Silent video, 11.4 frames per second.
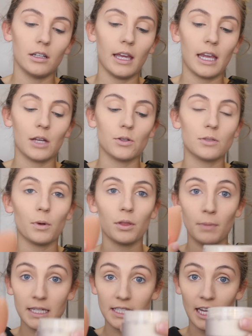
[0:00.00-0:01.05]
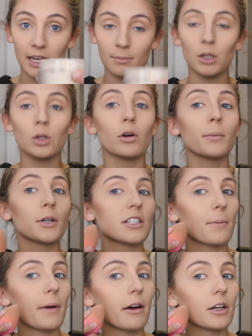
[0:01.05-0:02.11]
And with my same Laura
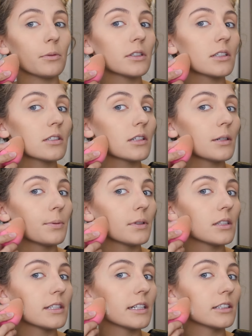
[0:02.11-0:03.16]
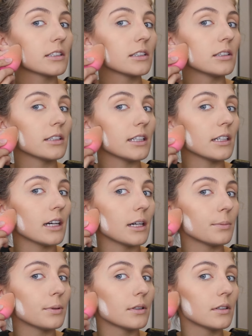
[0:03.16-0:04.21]
Mercier powder, we're just going to put this here to clean
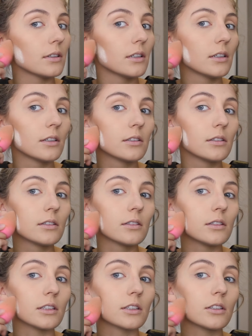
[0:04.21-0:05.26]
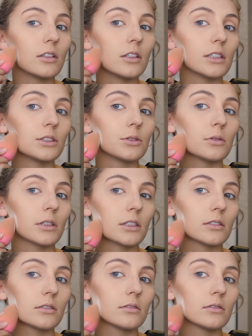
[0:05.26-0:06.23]
up this contour.